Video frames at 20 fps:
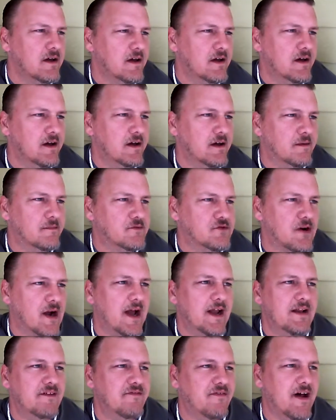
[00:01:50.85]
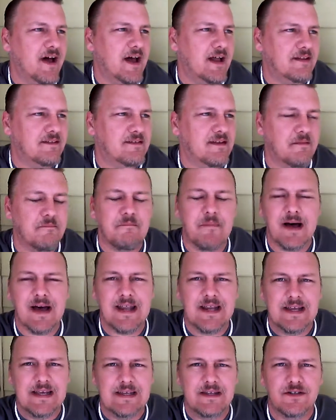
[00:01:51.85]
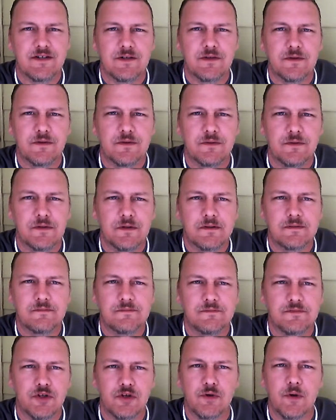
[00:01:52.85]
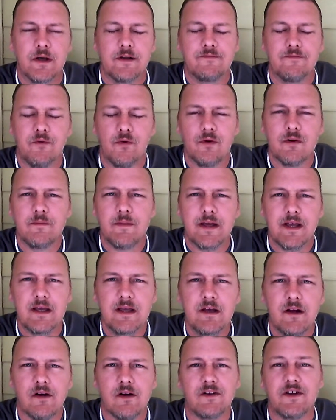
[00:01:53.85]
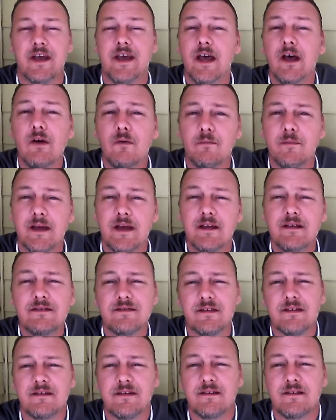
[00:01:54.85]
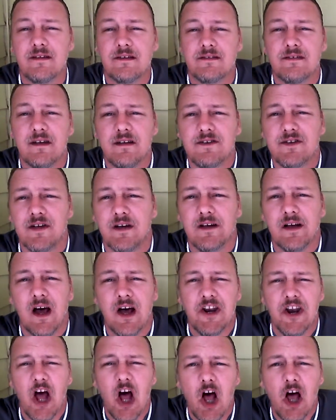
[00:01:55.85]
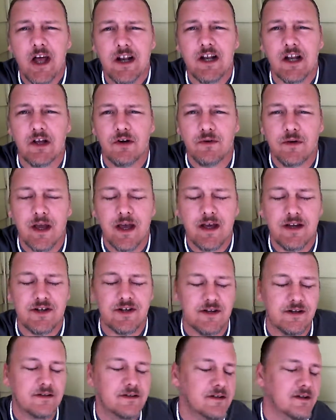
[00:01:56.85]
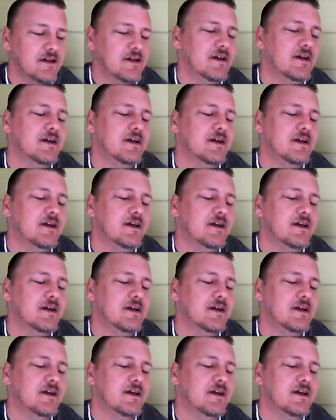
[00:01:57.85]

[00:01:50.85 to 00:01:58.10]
Um, trying to find somebody to do it for me or to help me since it's in such a, an odd location